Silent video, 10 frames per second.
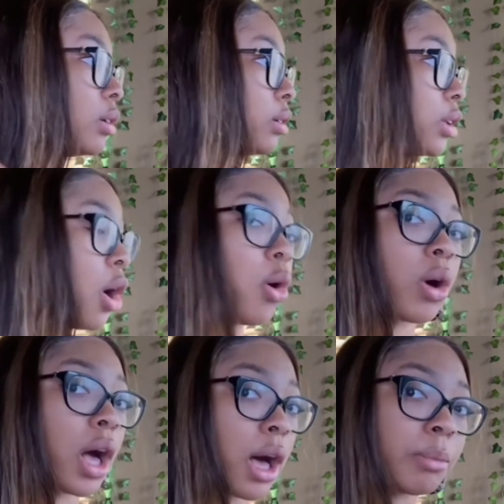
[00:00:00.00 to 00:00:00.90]
the whole
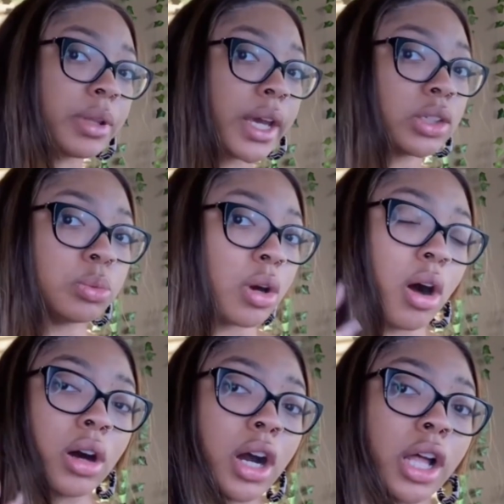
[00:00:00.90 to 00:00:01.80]
complex, we're
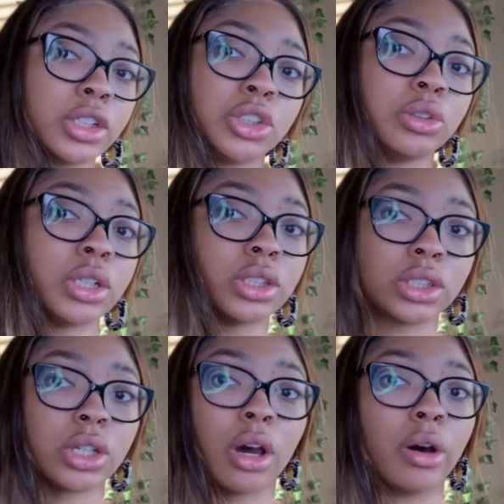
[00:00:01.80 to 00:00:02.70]
all college students,
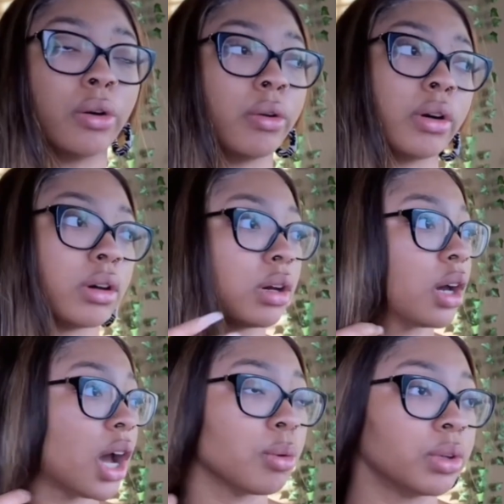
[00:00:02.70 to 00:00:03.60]
so
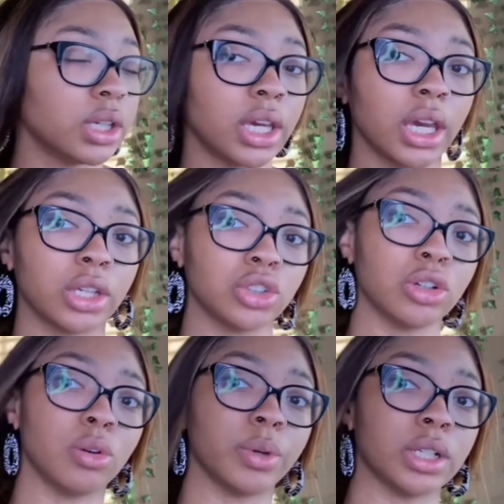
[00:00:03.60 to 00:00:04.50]
I really can't
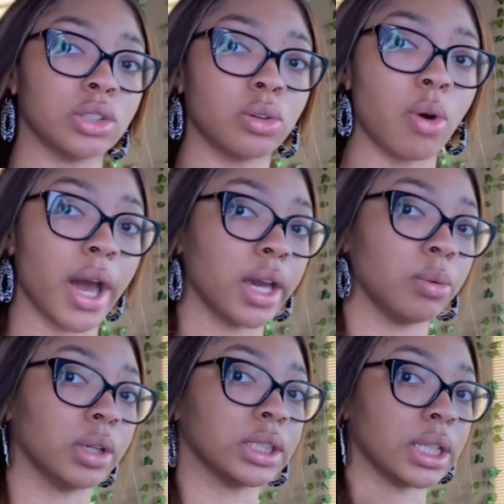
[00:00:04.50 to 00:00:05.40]
control when it's quiet,
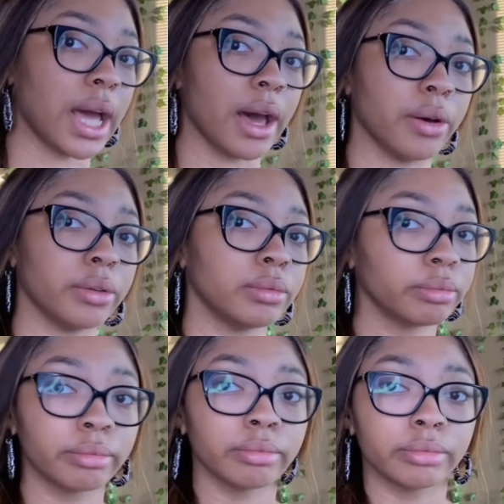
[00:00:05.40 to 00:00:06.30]
when it's loud.
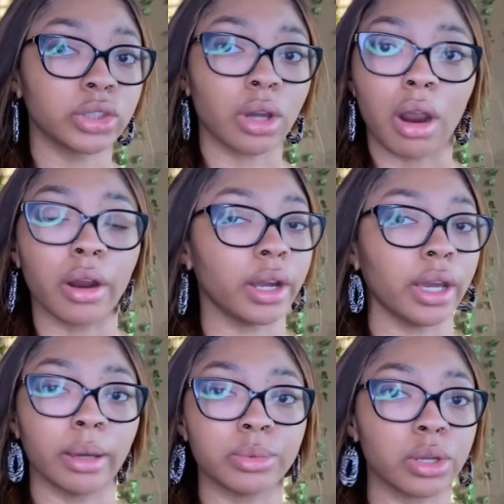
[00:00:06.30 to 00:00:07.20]

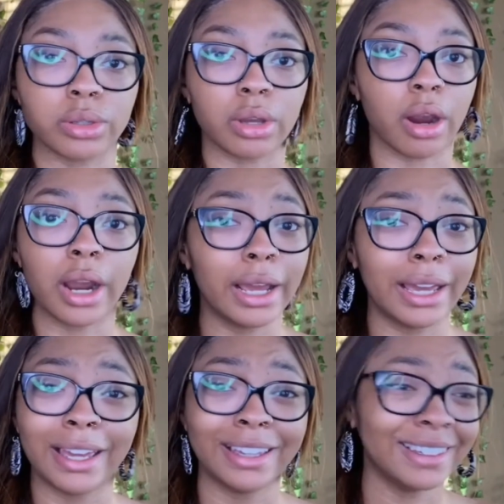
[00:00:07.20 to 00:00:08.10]
Sorry, I'm so sorry.
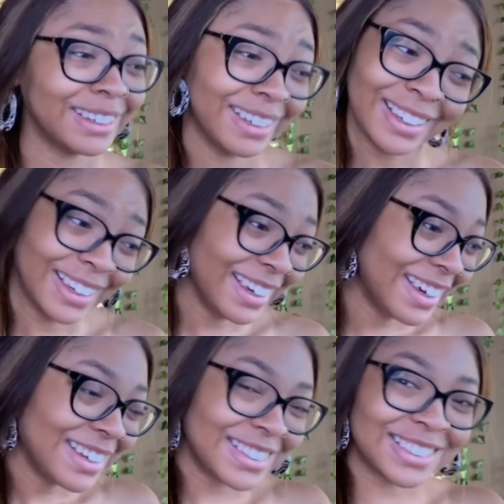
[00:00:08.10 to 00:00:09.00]

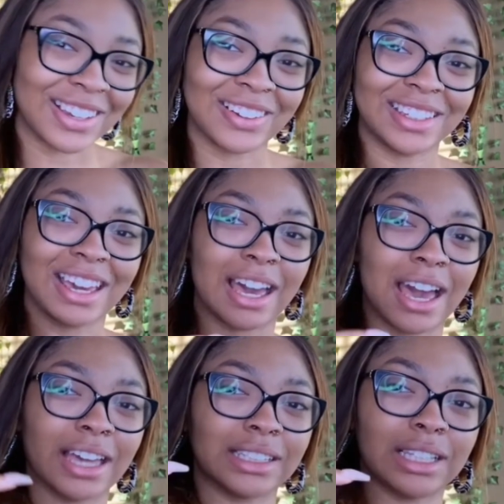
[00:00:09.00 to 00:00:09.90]
So yeah,
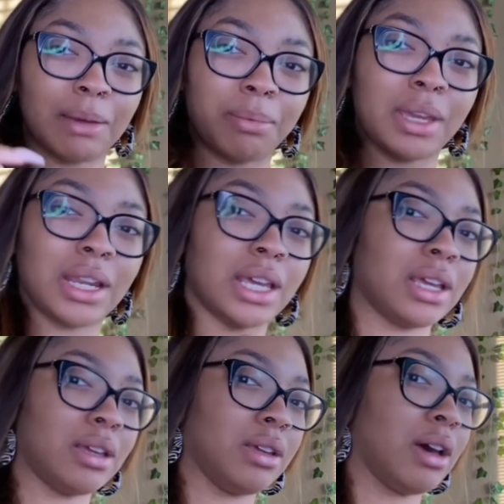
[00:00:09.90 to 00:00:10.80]
I slept in
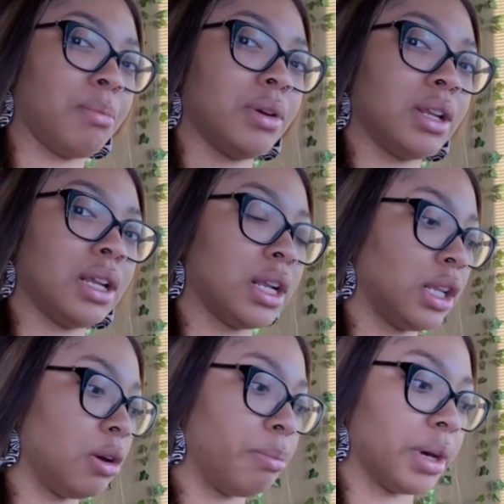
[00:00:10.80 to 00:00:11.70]
it. I put it in a
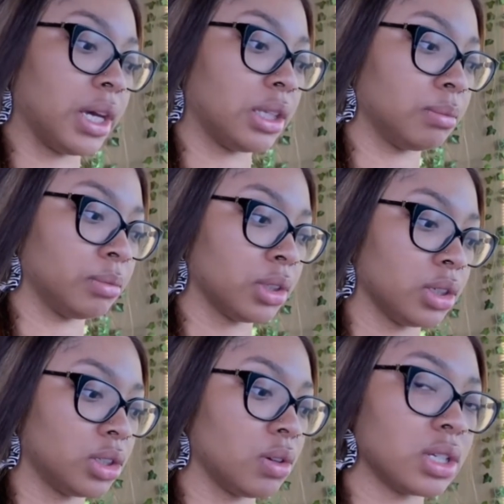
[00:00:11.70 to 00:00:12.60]
little bun,
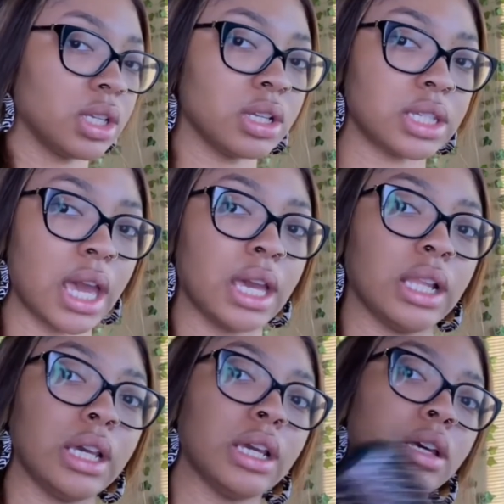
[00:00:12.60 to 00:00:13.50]
so it's a little
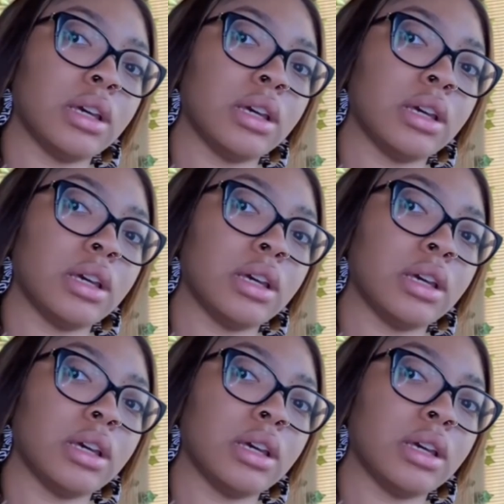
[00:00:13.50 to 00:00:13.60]
tangly.